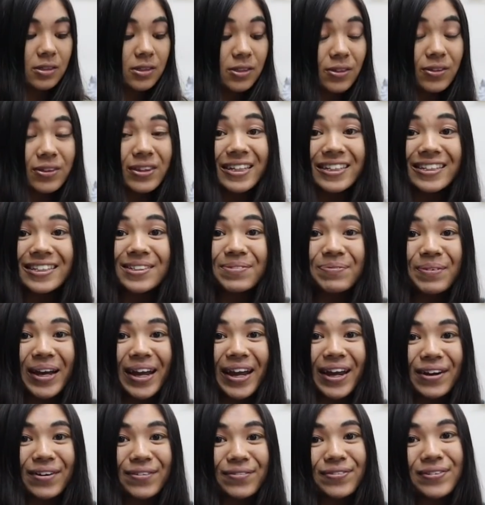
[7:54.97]
So this is my
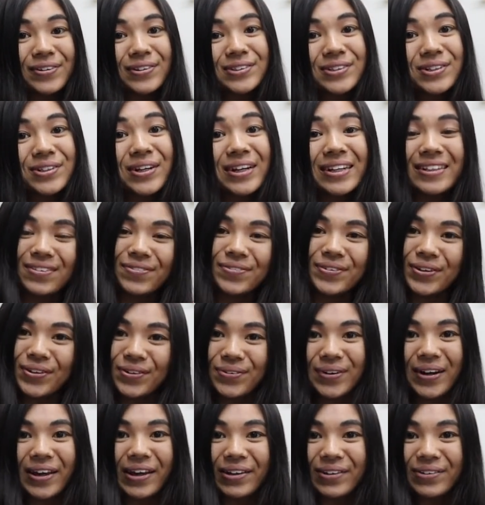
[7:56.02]
air filter, and if you're
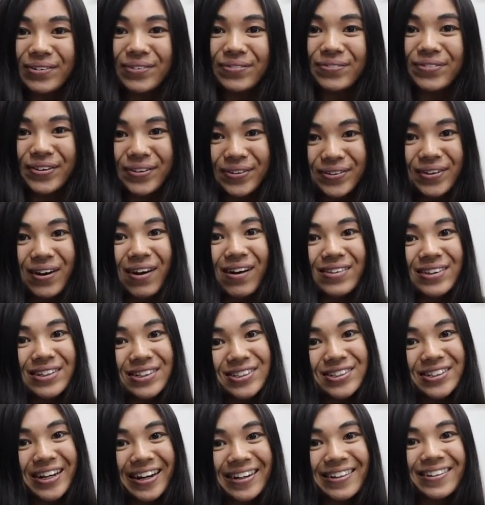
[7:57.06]
a regular viewer on
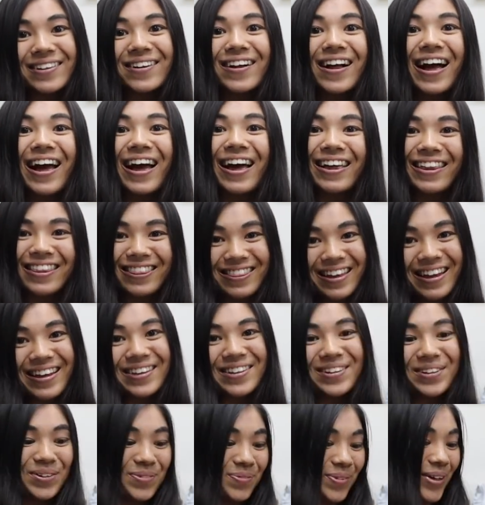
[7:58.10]
this channel,
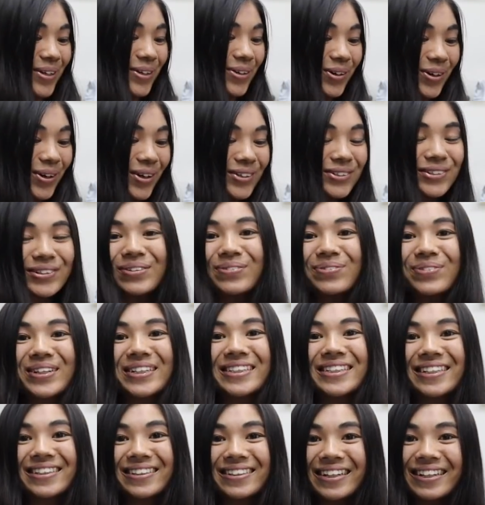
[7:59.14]
thank you, but you'll also
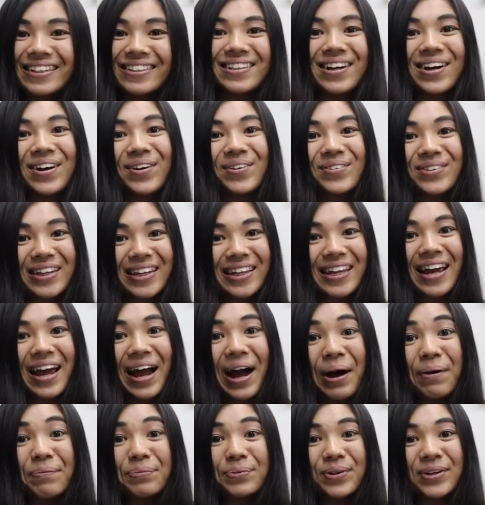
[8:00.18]
recently know that
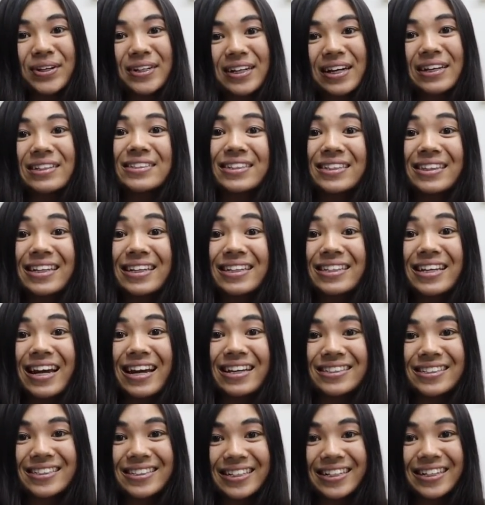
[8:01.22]
I upgraded to this
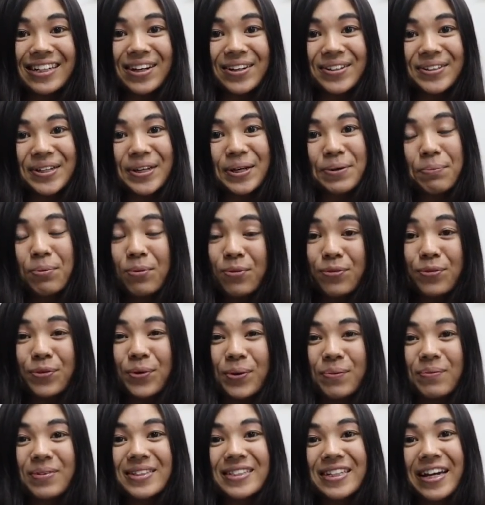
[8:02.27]
TRD
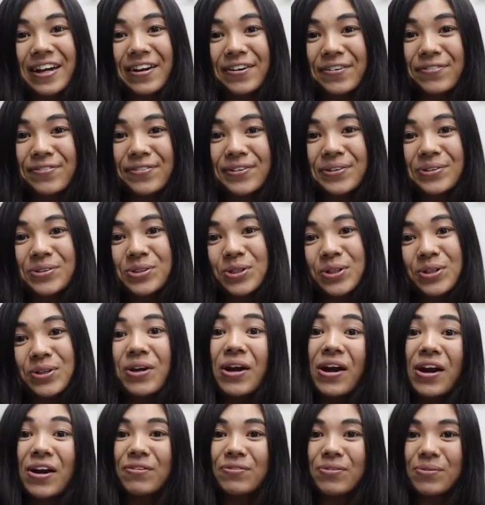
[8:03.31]
Performance Air Filter
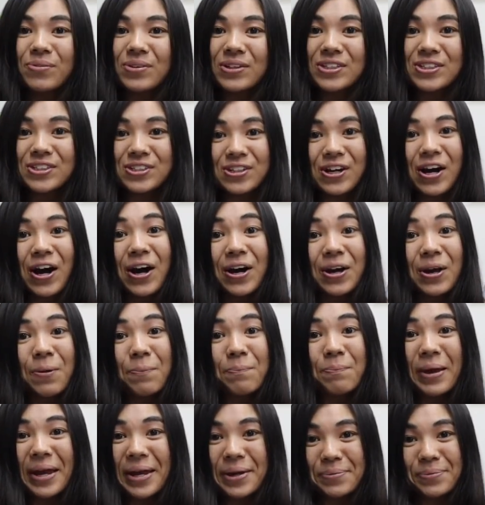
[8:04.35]
from the stock
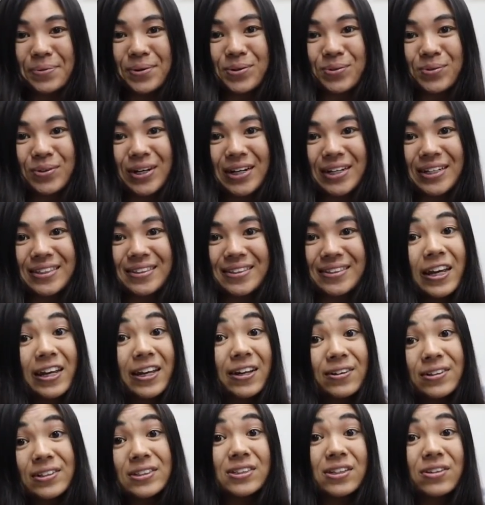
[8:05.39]
paper one.
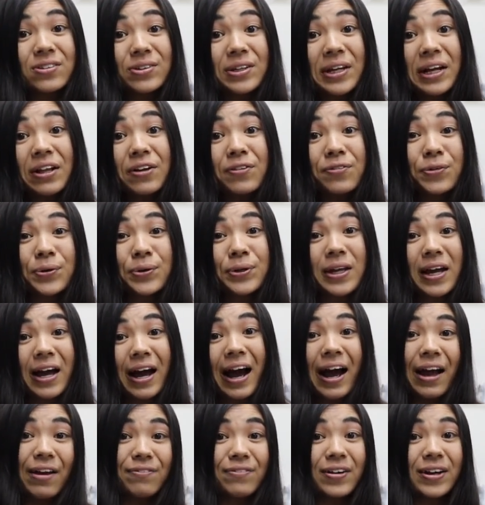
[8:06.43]
Here in Southern California,
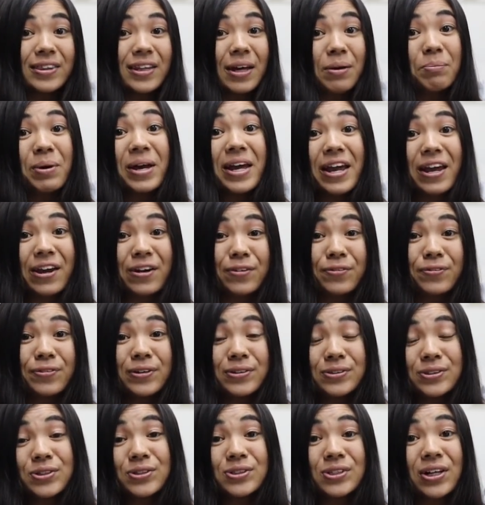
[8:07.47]
I find that my air
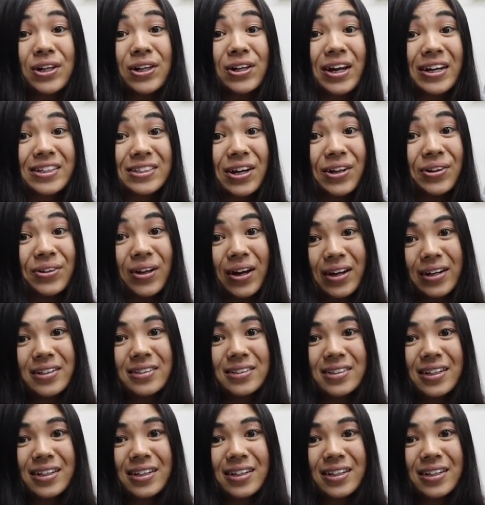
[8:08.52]
filters collect a lot of